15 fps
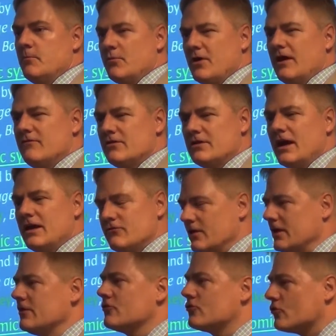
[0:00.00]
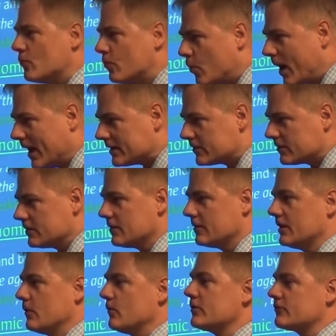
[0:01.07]
Privatize into what?
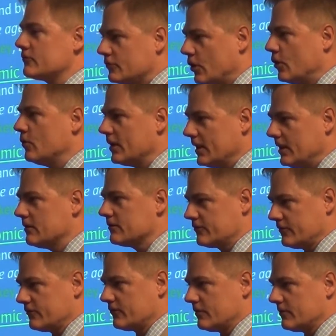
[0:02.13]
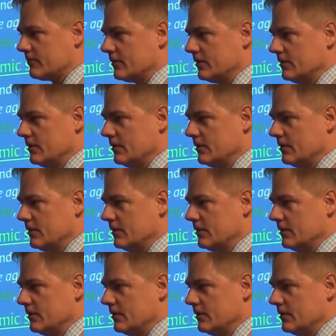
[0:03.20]
There was no legal system.